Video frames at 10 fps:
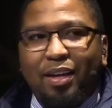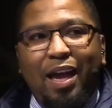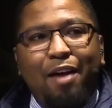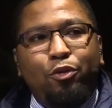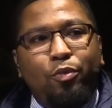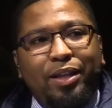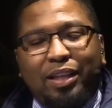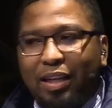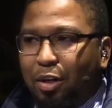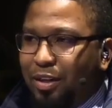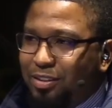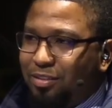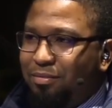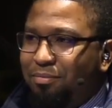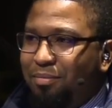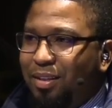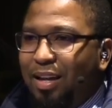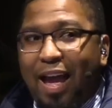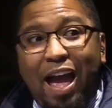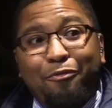Have you read the lyrics?
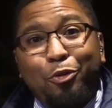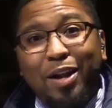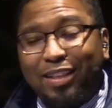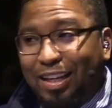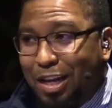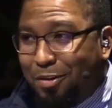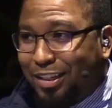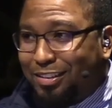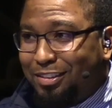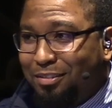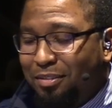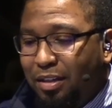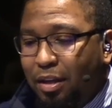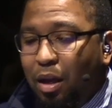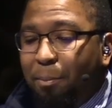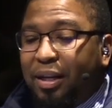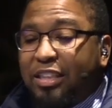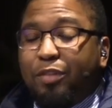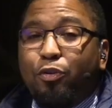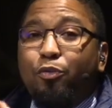Have you read the lyrics?
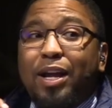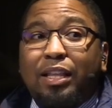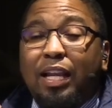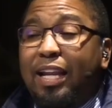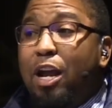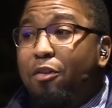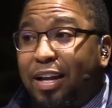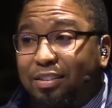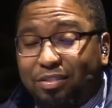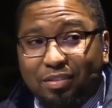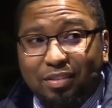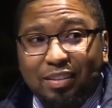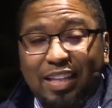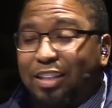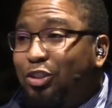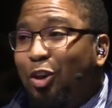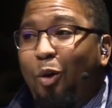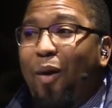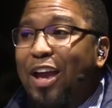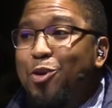Because if you read the lyrics, there's
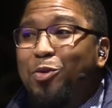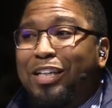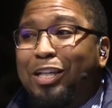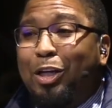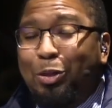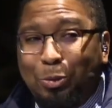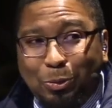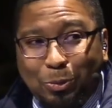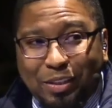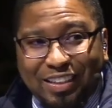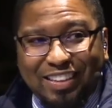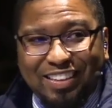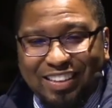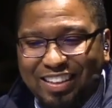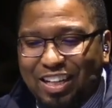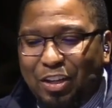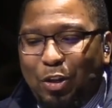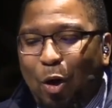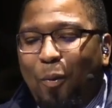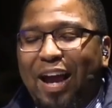no way you conclude,
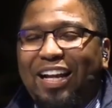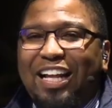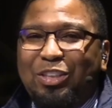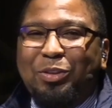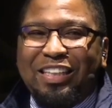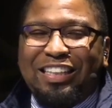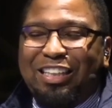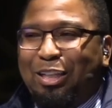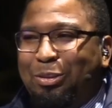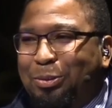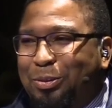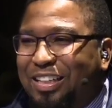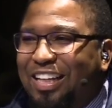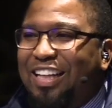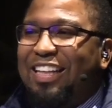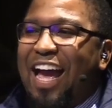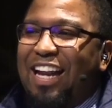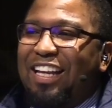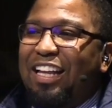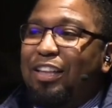no way that you can conclude
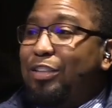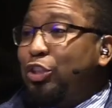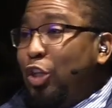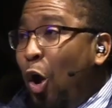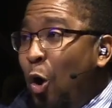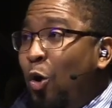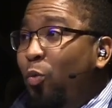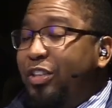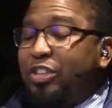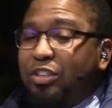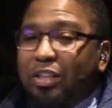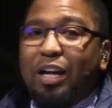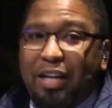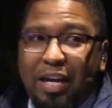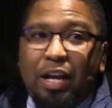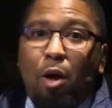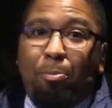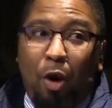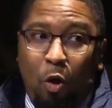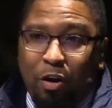that the song, which is, again, a
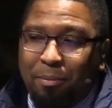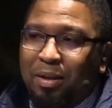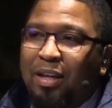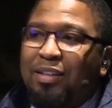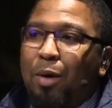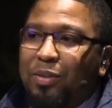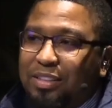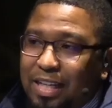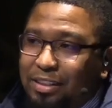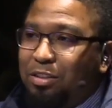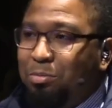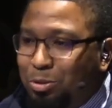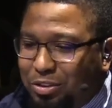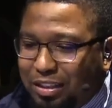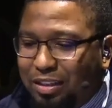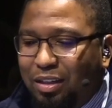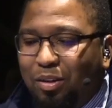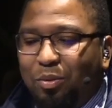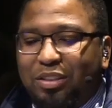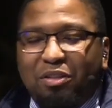poem that was set to music,
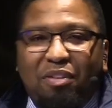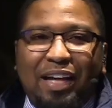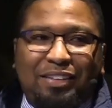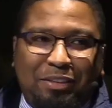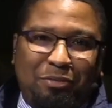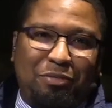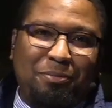was divisive.